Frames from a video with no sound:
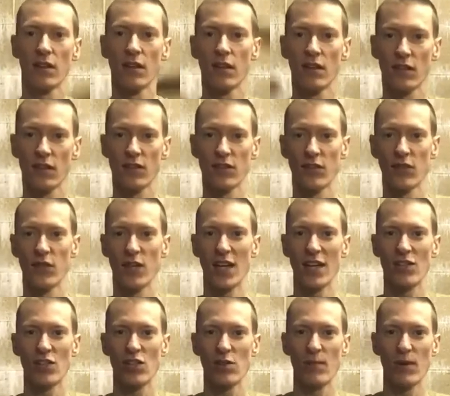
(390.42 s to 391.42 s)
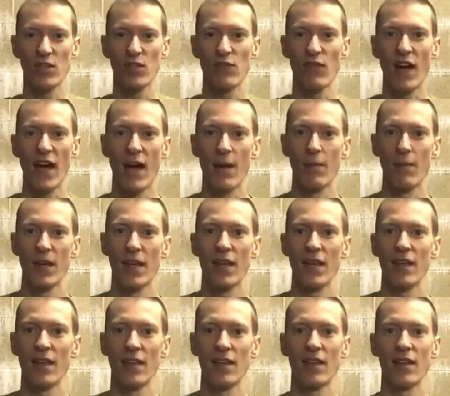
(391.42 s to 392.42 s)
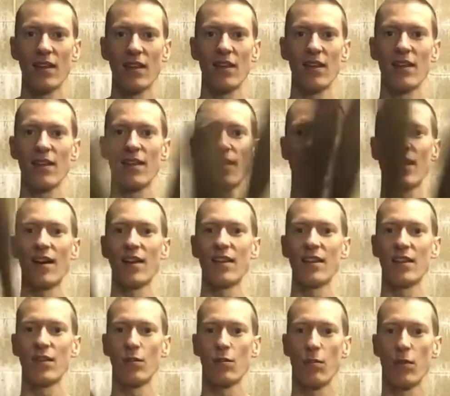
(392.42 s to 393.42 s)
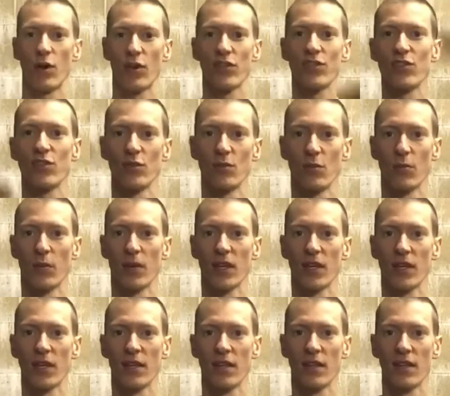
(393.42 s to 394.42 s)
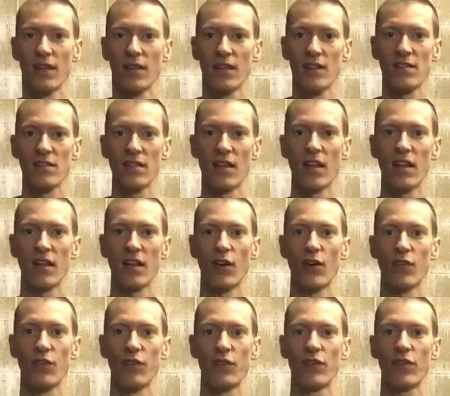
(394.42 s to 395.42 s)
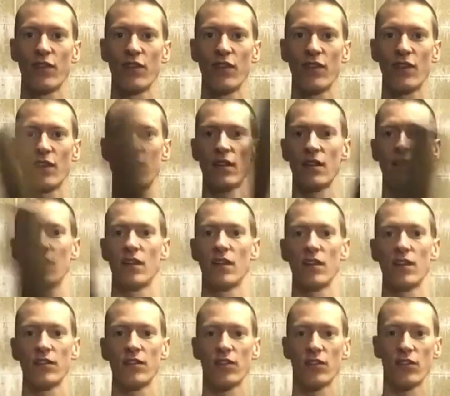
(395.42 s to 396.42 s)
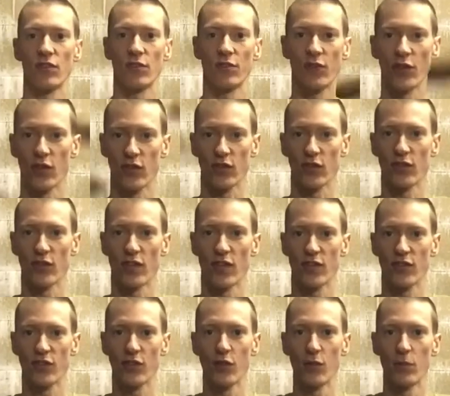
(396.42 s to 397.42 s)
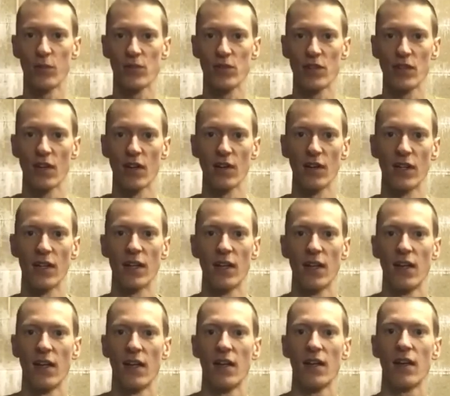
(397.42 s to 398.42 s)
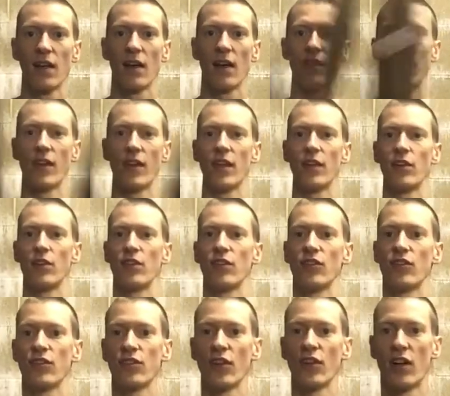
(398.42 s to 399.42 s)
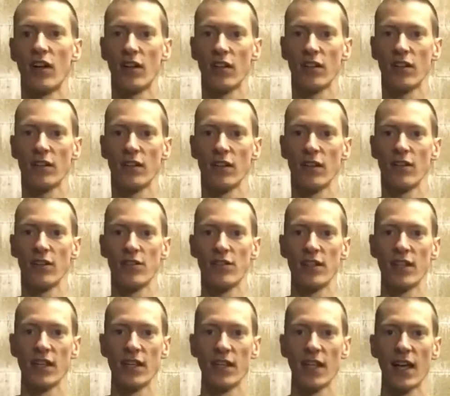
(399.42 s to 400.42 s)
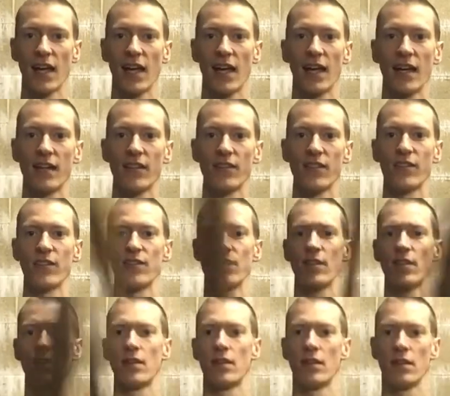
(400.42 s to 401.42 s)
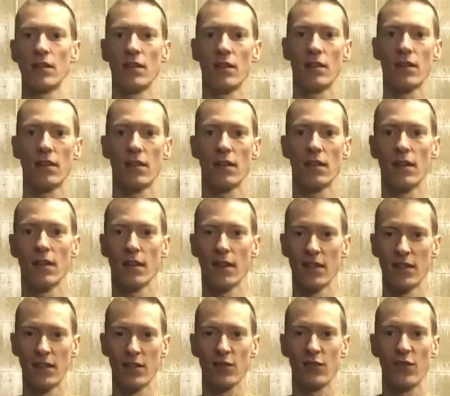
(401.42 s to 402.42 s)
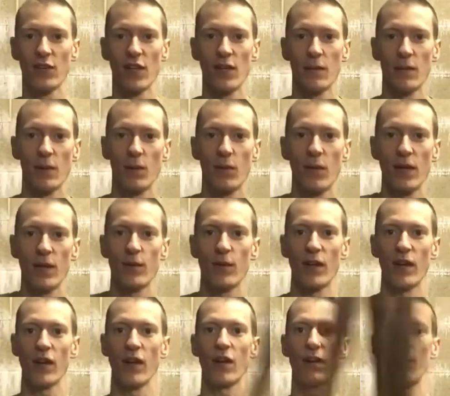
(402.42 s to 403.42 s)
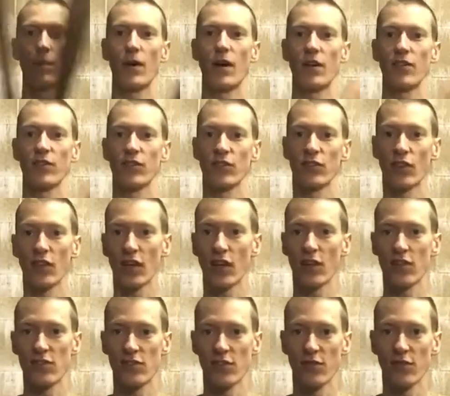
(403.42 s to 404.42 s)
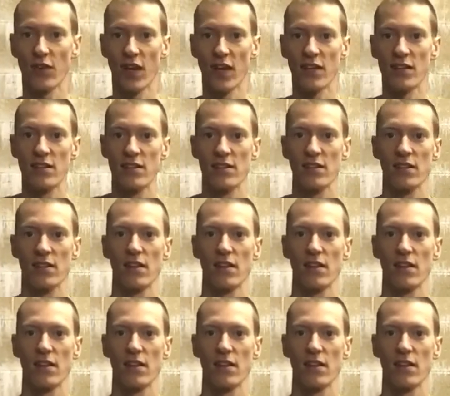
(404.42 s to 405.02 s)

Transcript: Because if you get too much of a habit, I think your posture will be slightly off. So just focus on doing that super slowly, and then you can start loosening it in the hands. It does feel a bit weird with it passing so close to your face.